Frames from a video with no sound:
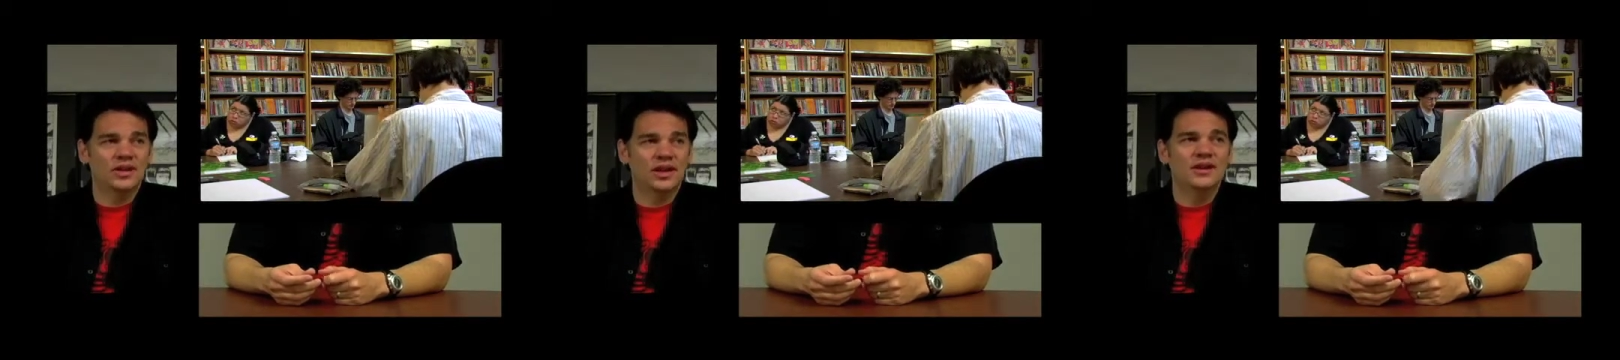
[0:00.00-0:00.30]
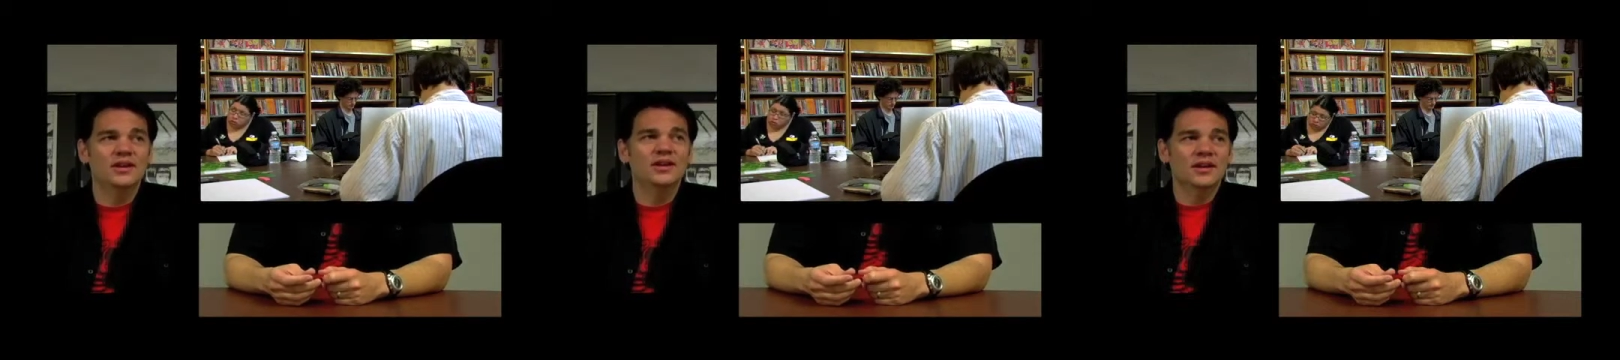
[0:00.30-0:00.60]

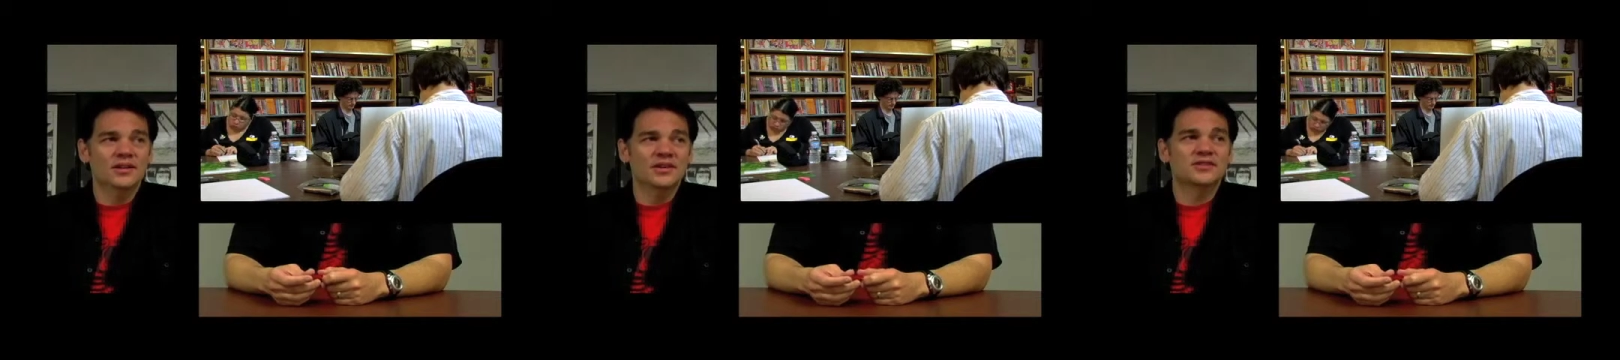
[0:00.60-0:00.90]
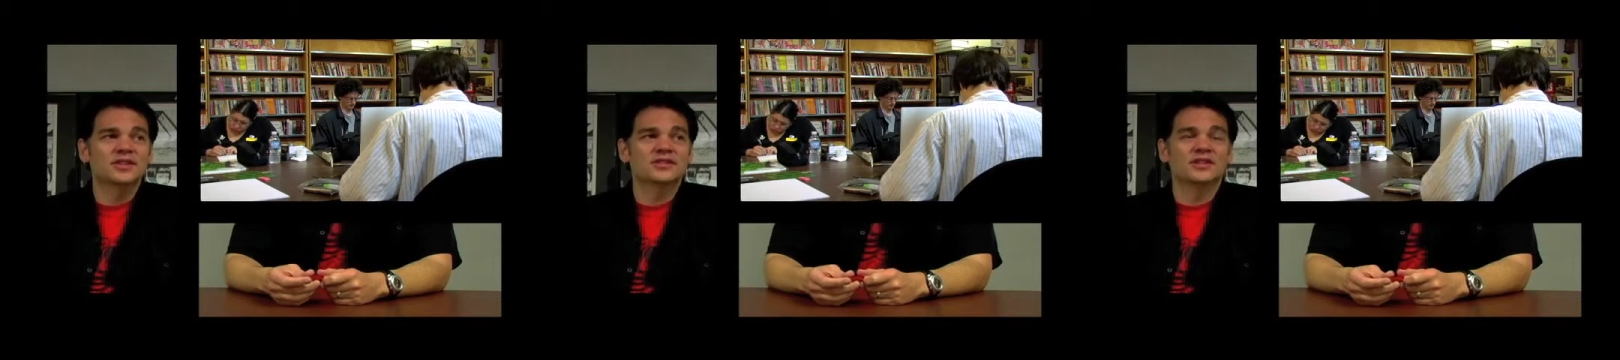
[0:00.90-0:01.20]
okay,
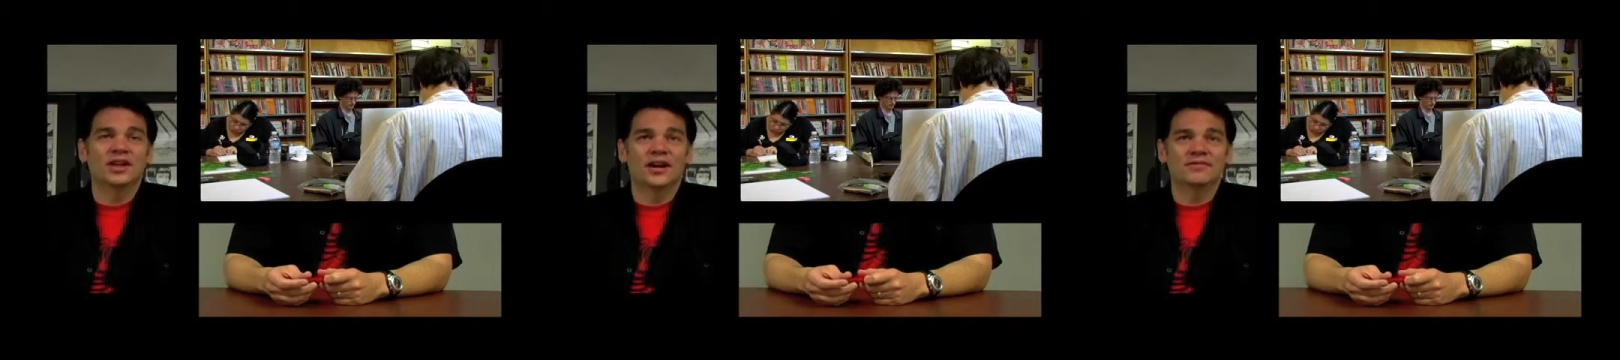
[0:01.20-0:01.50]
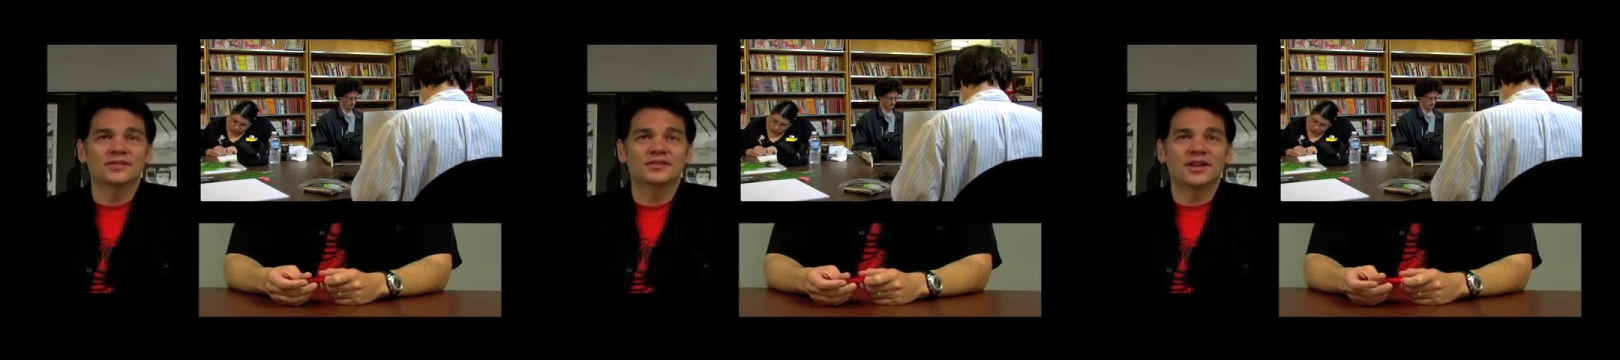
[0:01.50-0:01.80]
this is the
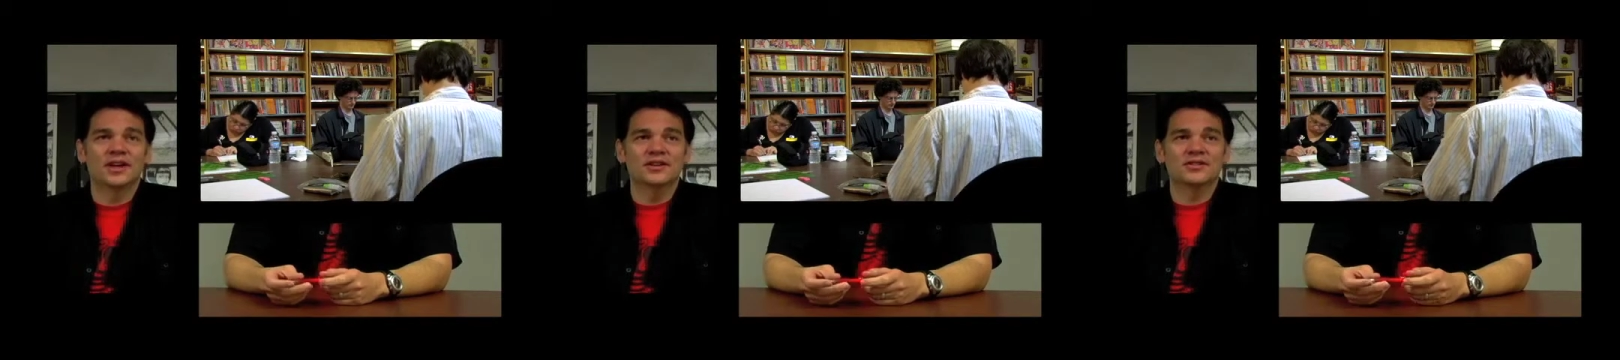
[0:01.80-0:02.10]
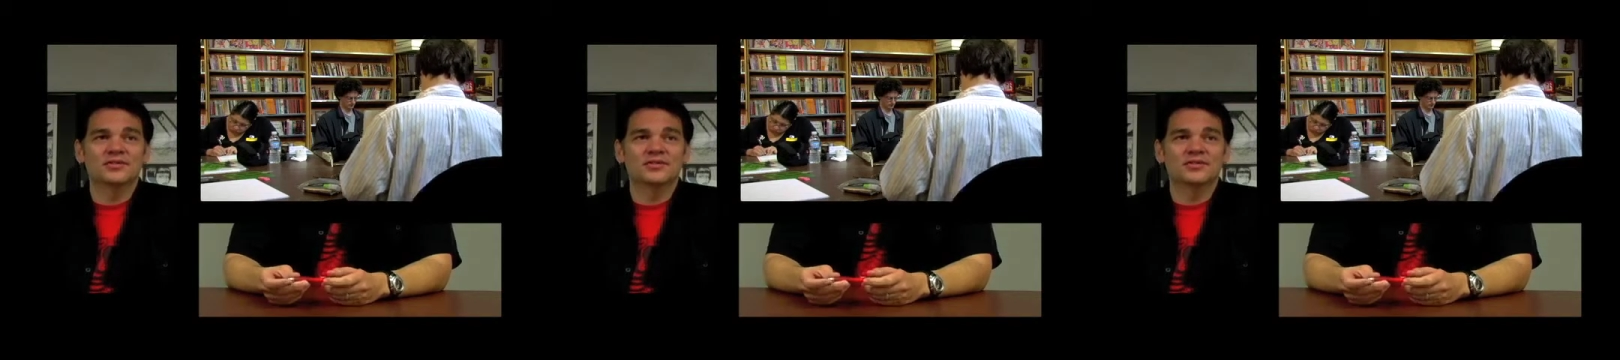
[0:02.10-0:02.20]
life. It's not